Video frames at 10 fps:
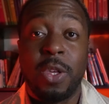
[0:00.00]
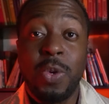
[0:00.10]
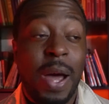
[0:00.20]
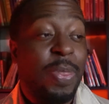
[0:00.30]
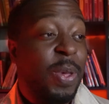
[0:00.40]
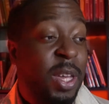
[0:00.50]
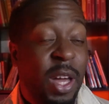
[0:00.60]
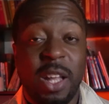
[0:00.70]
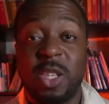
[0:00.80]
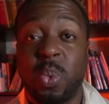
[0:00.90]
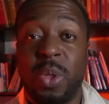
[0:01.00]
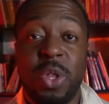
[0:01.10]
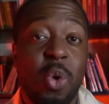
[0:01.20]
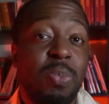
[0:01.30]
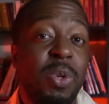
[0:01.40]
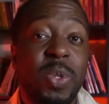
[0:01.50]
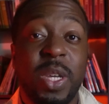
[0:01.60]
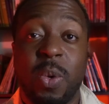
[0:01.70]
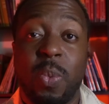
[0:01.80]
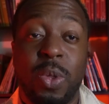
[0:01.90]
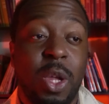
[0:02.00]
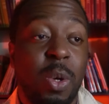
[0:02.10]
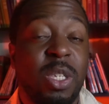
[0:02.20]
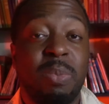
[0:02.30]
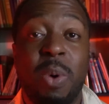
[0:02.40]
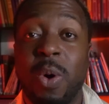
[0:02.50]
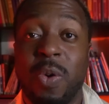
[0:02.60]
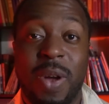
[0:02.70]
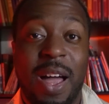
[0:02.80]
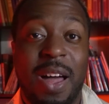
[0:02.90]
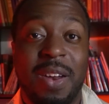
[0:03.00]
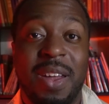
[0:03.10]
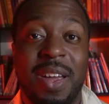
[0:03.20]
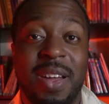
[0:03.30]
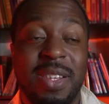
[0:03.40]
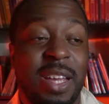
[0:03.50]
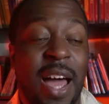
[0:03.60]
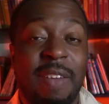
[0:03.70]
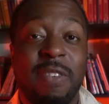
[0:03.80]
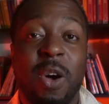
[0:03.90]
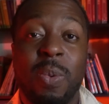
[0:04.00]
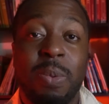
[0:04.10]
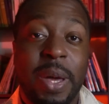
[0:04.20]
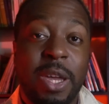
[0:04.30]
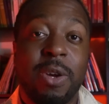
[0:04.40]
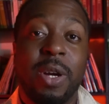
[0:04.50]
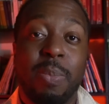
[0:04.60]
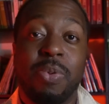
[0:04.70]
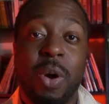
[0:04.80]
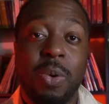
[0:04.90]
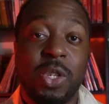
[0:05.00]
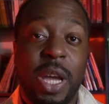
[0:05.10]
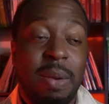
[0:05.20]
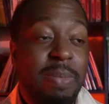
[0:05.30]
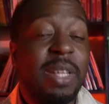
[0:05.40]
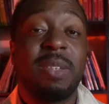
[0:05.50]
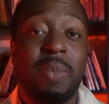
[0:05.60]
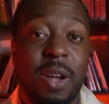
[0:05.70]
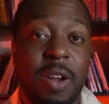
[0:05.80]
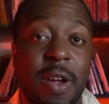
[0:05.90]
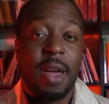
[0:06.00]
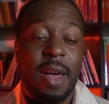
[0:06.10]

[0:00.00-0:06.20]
you have the guts with no music, with no smoke around to kind of go and make your approach and meet someone.